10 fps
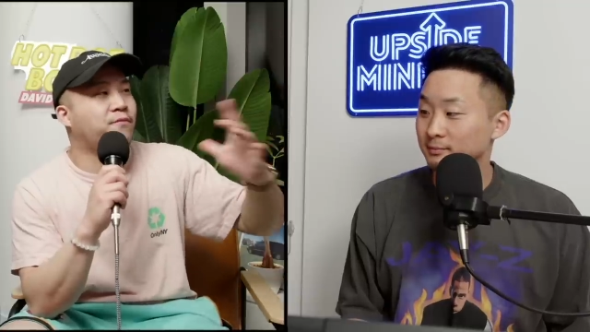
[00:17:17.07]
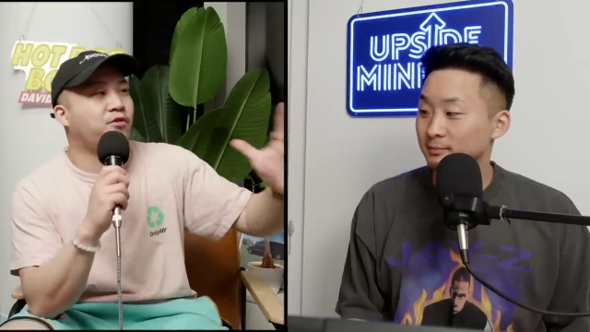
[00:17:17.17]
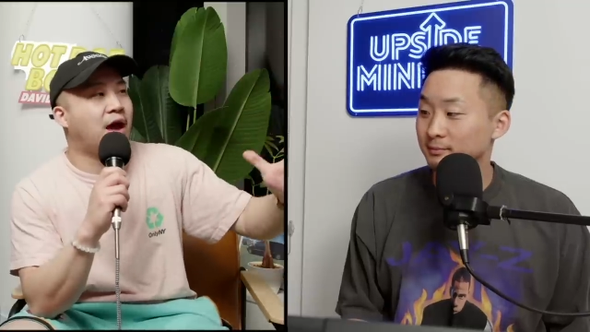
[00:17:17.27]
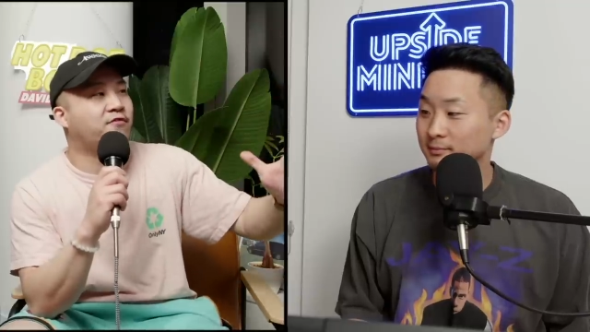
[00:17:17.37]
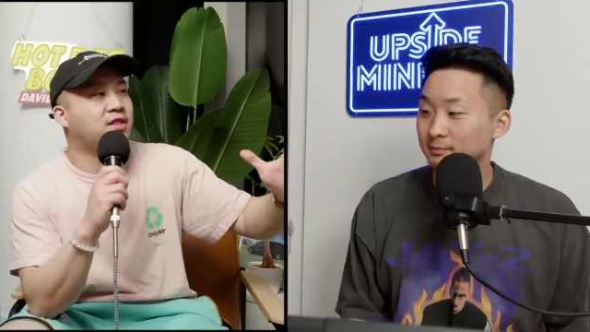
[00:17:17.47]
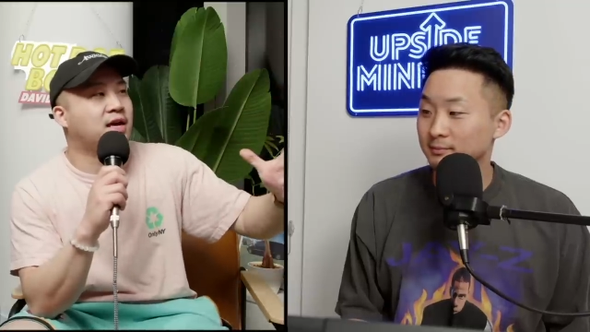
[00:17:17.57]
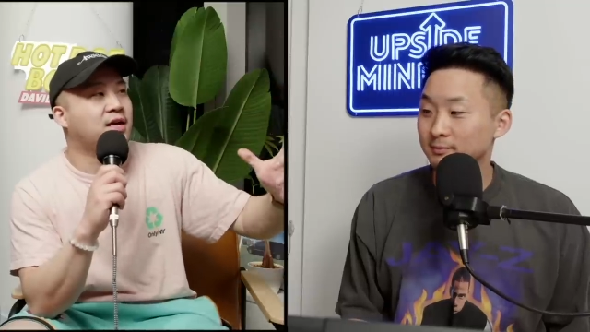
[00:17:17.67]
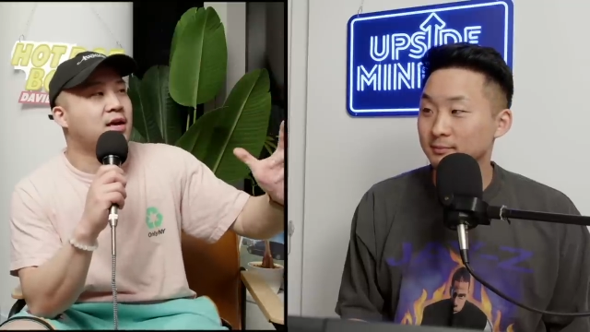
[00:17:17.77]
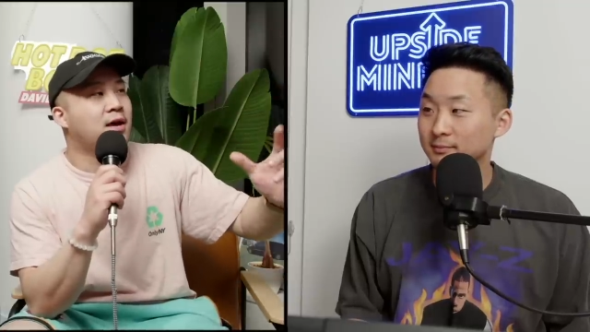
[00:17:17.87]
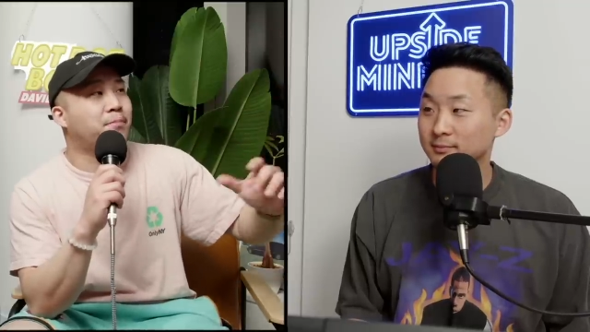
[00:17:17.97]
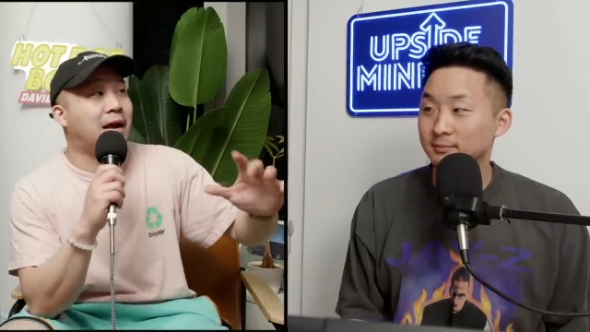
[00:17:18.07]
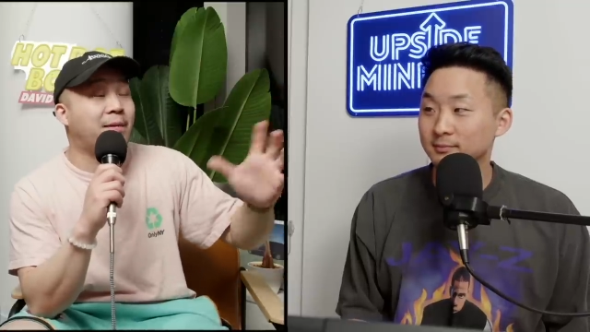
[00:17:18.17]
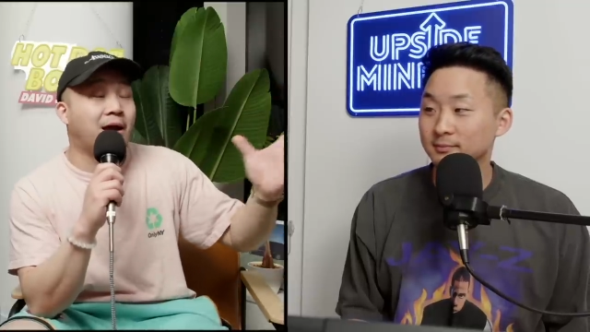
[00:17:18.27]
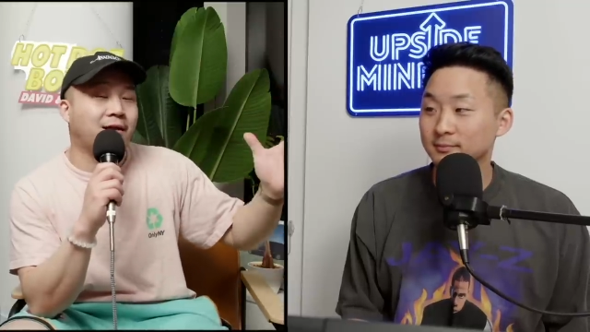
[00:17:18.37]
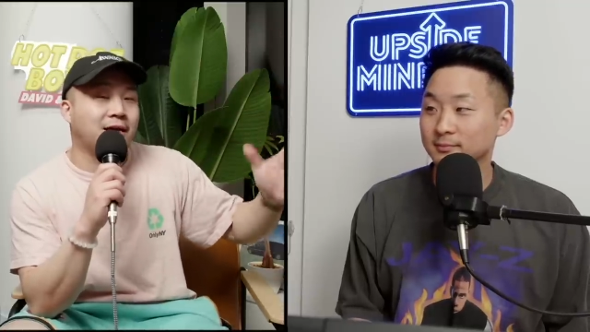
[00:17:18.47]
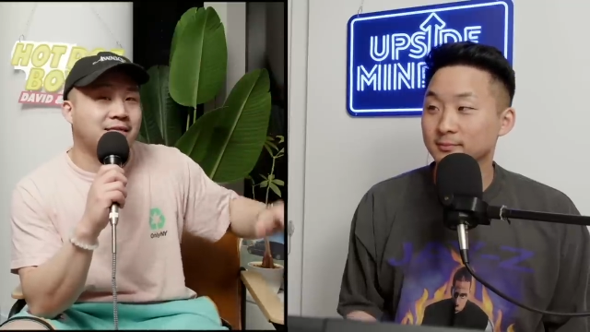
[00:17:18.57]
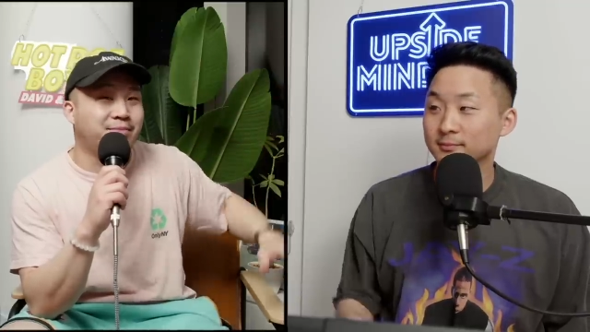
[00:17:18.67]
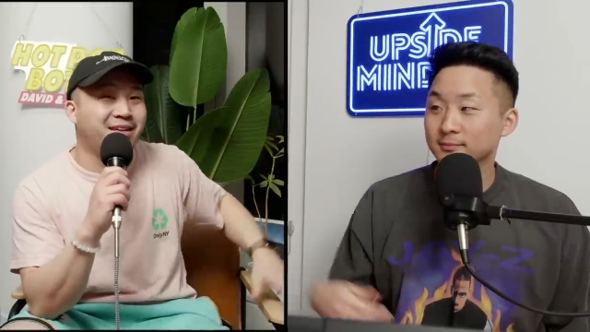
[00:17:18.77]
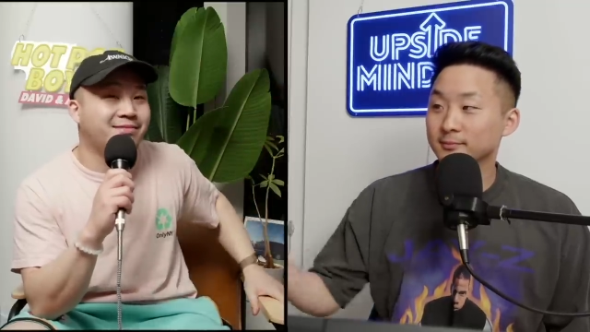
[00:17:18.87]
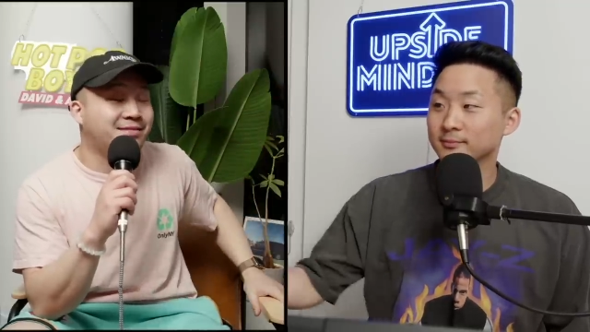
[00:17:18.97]
Speaker 1: for everything. But I'm not gonna lie, some
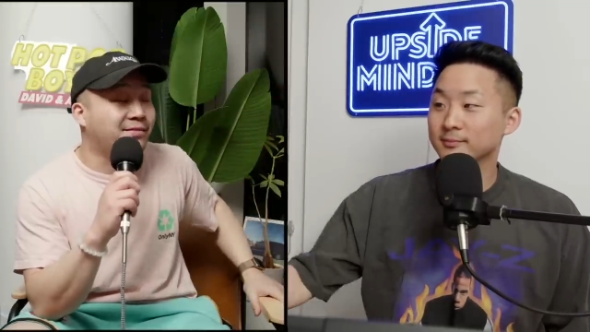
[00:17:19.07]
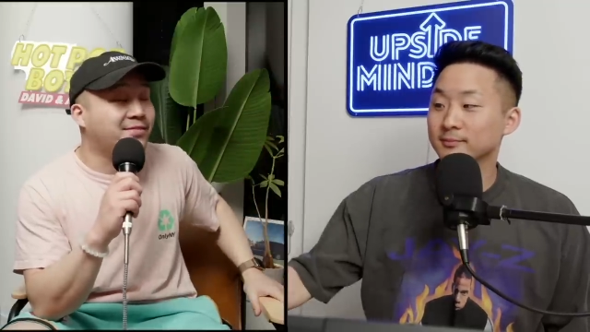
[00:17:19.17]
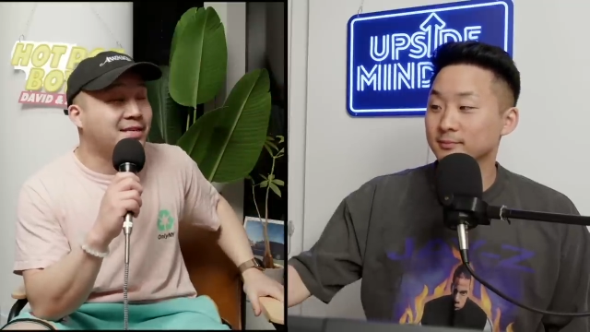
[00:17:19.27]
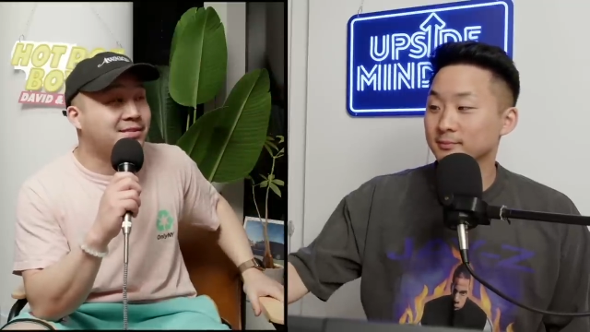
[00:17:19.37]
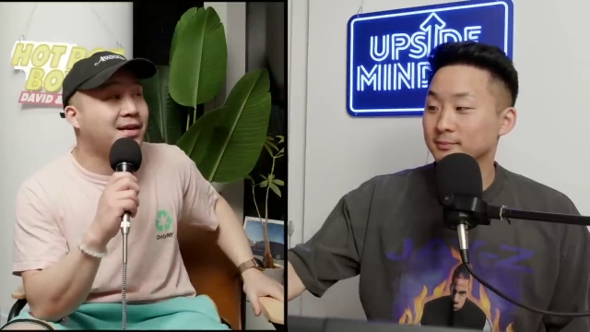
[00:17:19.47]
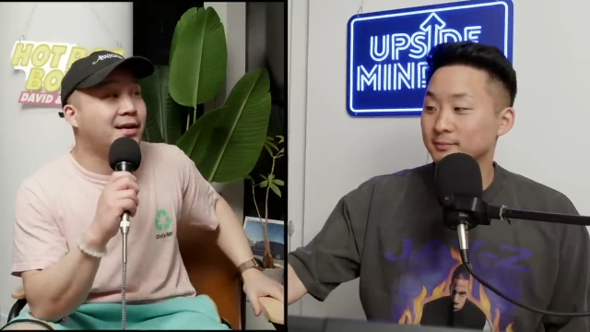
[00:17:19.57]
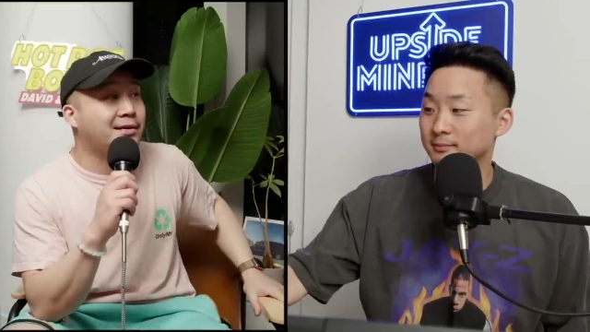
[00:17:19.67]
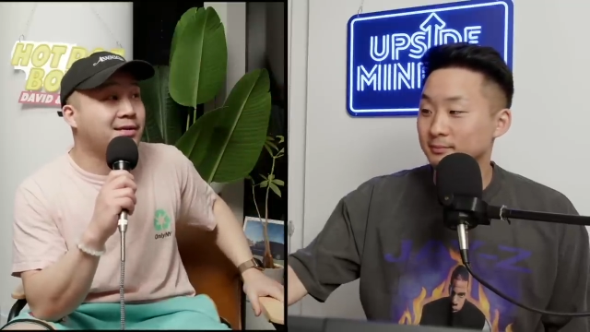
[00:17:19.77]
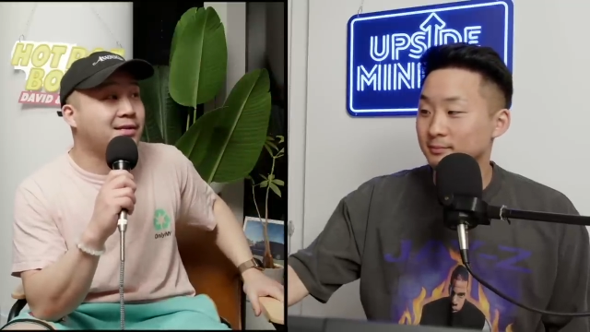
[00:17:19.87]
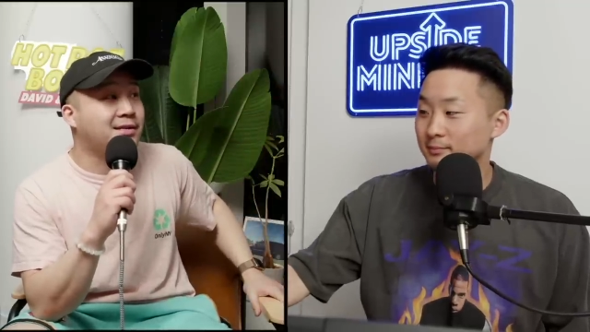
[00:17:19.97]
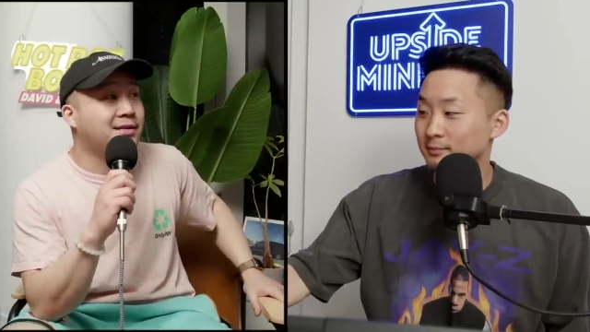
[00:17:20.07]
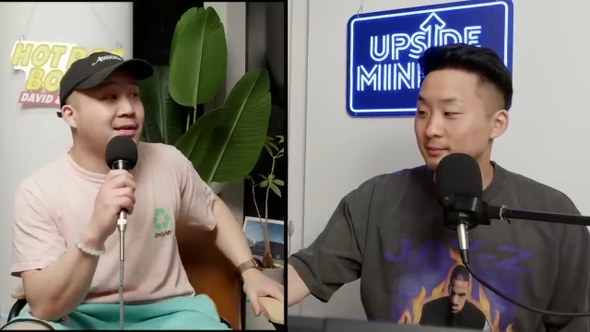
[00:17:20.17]
of that stuff it tastes kind of good.